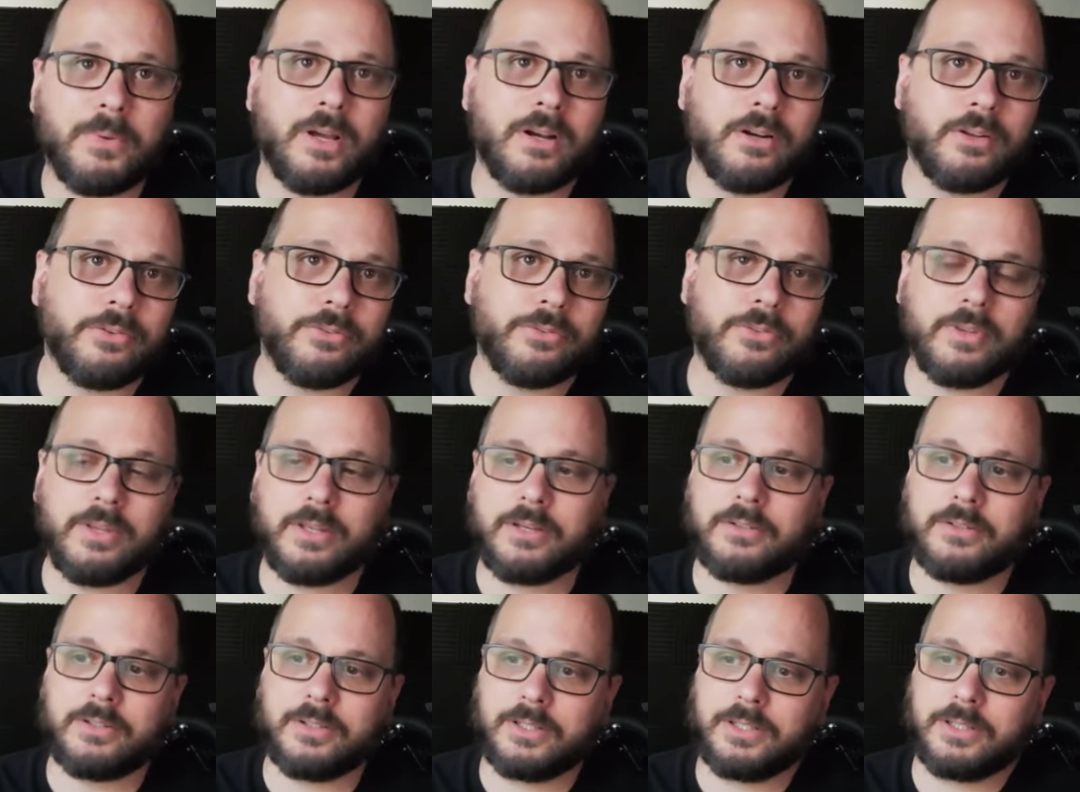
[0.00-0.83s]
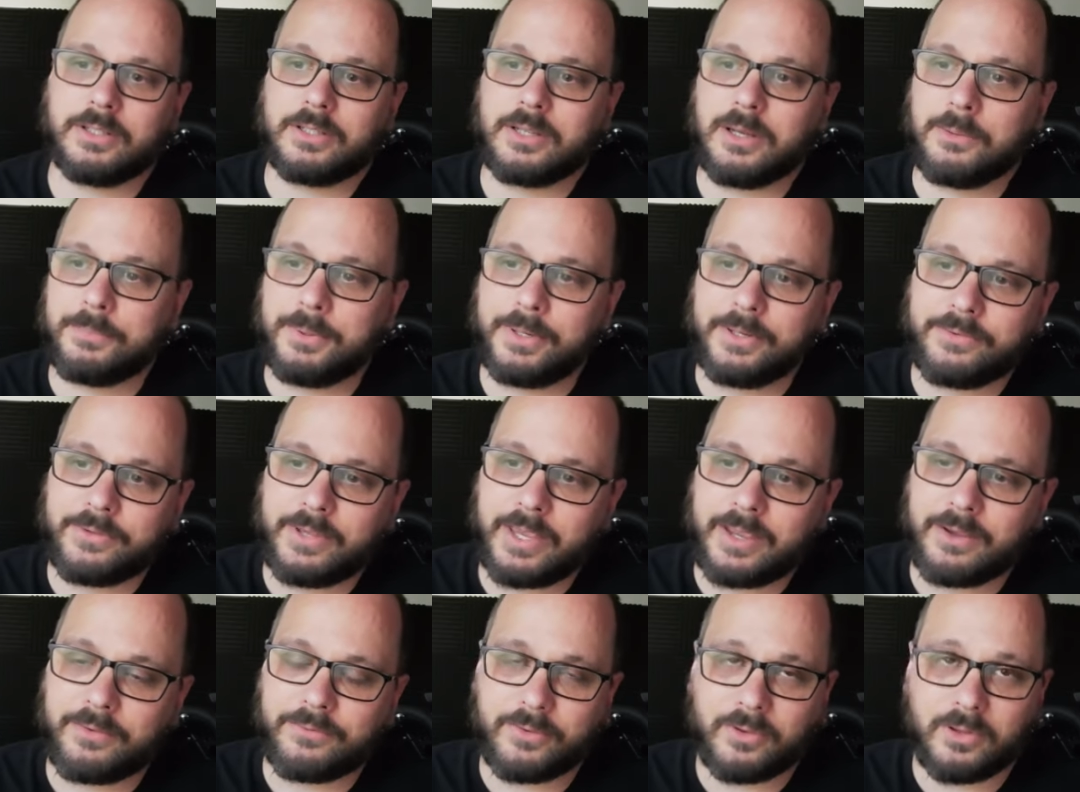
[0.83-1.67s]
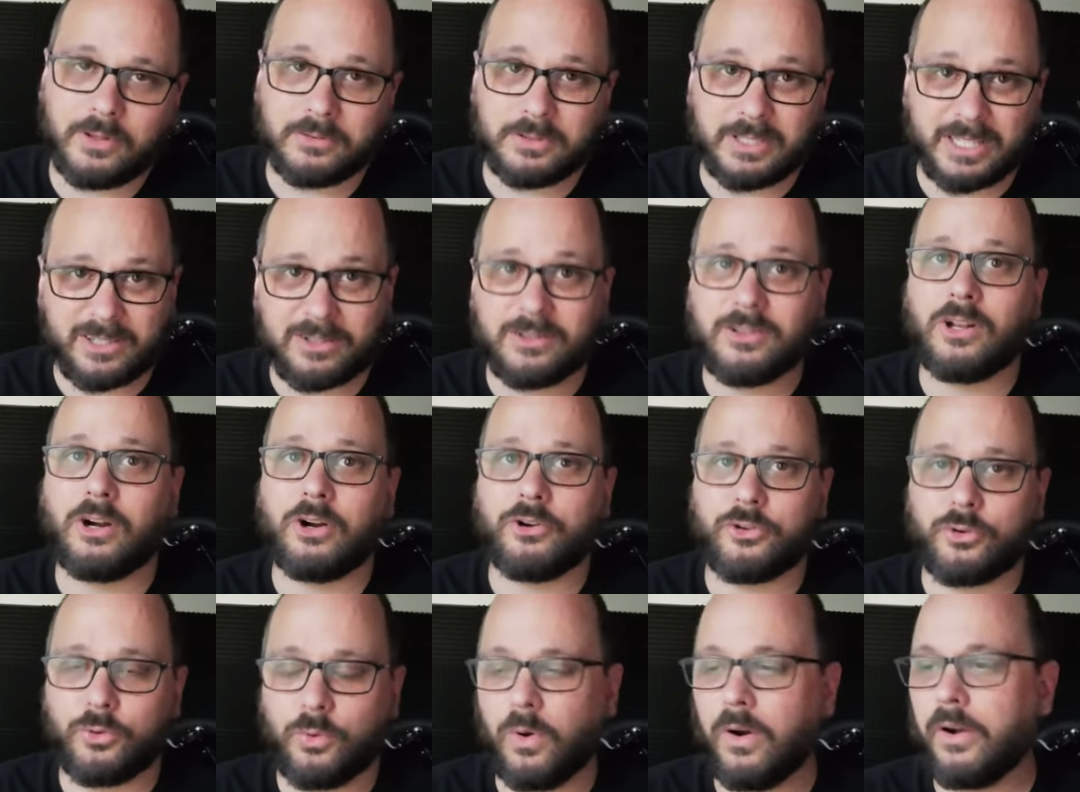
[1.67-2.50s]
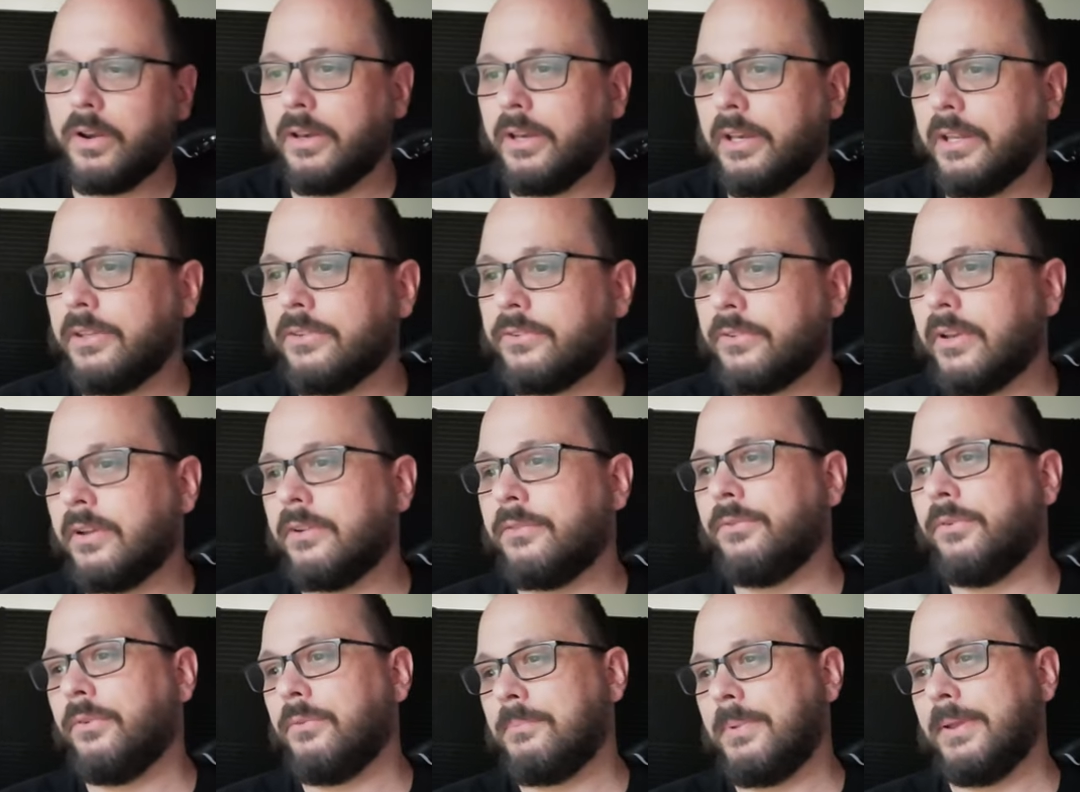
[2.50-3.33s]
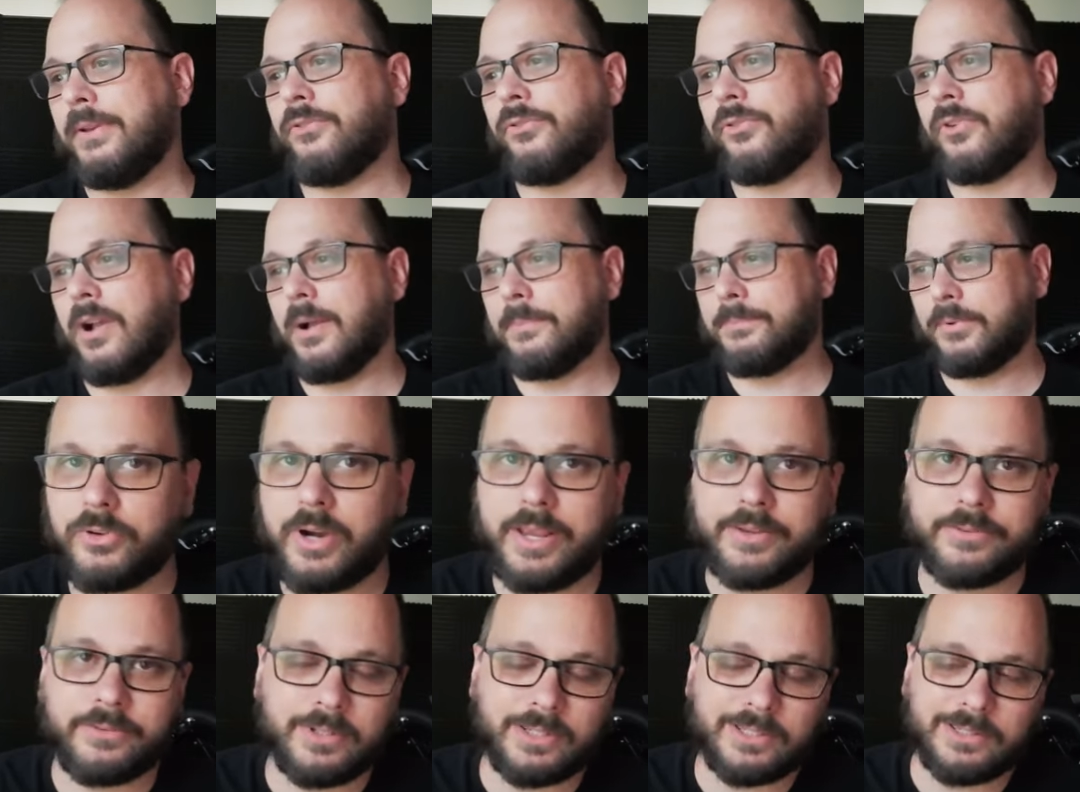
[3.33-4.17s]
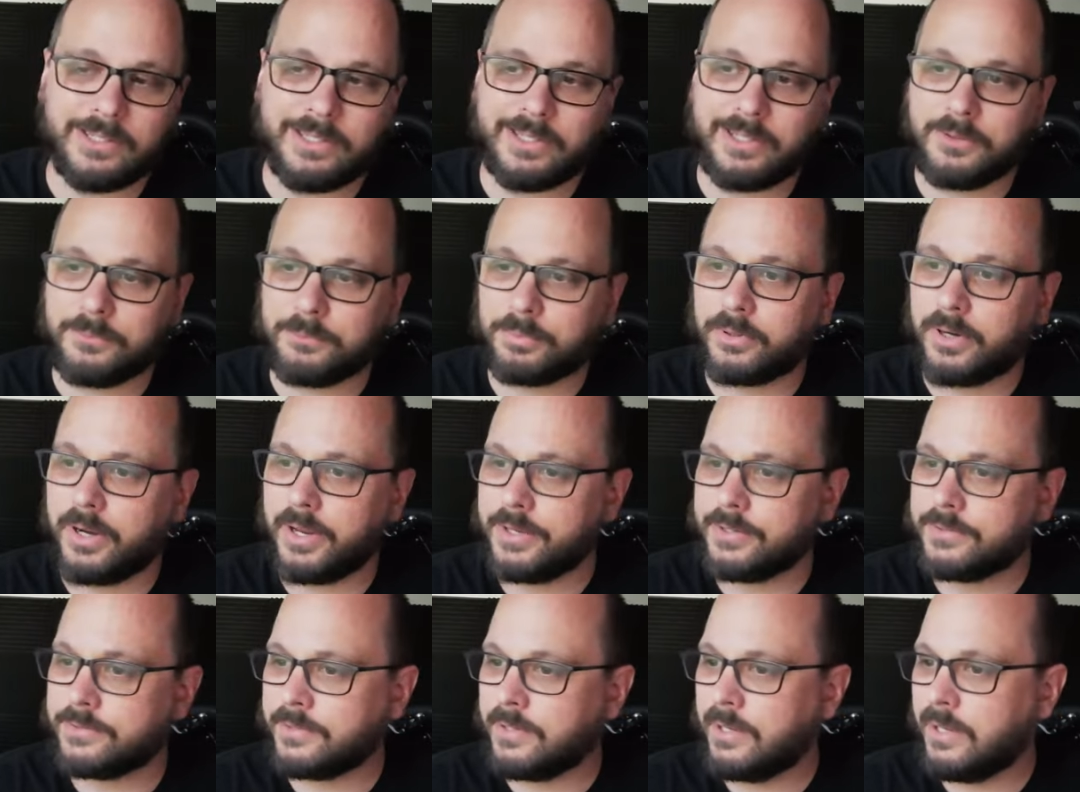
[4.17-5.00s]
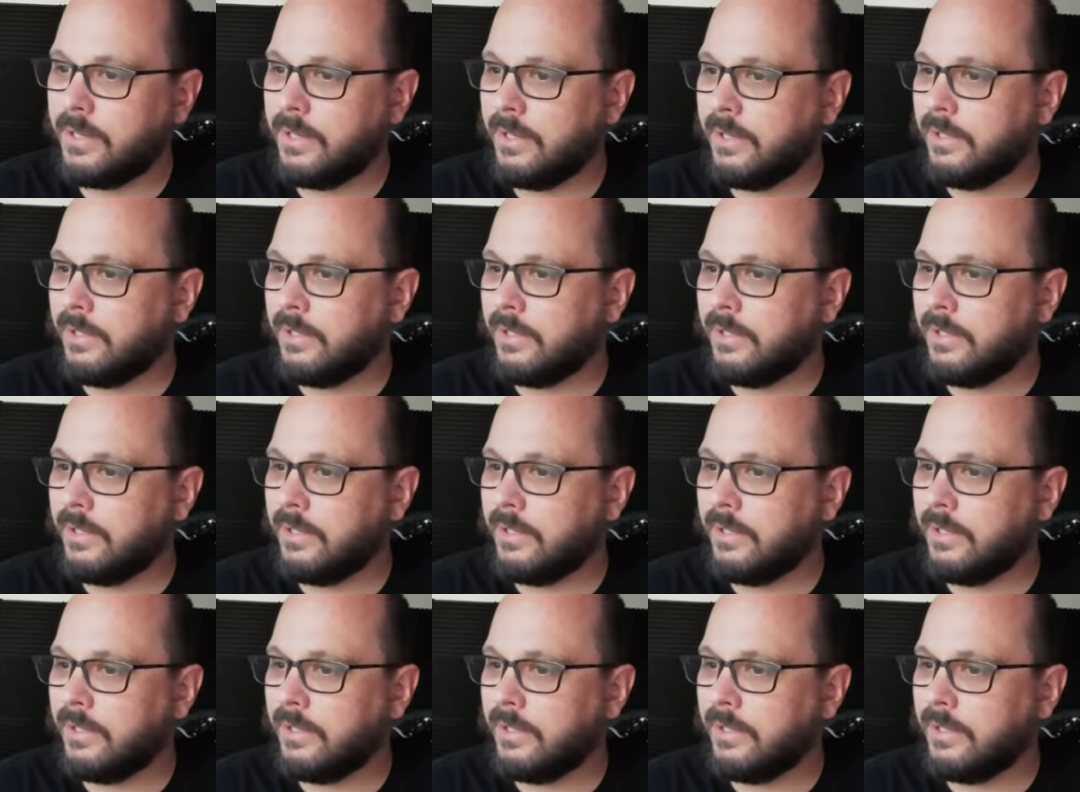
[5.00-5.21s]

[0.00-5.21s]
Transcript: models that uh, companies have like large quantities of have been dropped drastically in price.